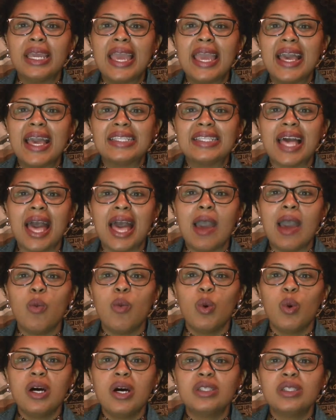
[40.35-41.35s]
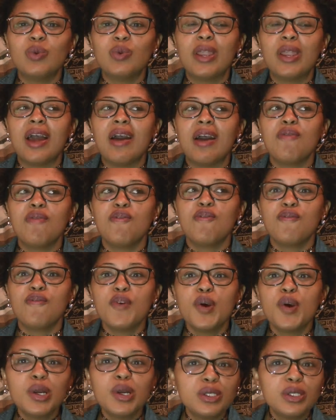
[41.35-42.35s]
as I was when I
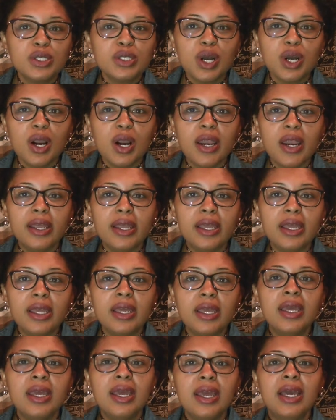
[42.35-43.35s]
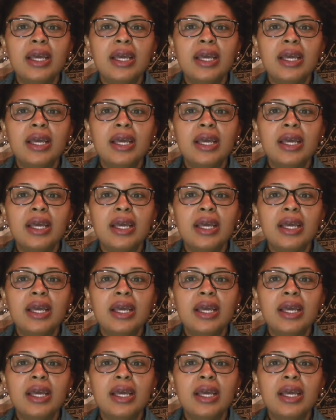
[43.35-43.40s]
first started,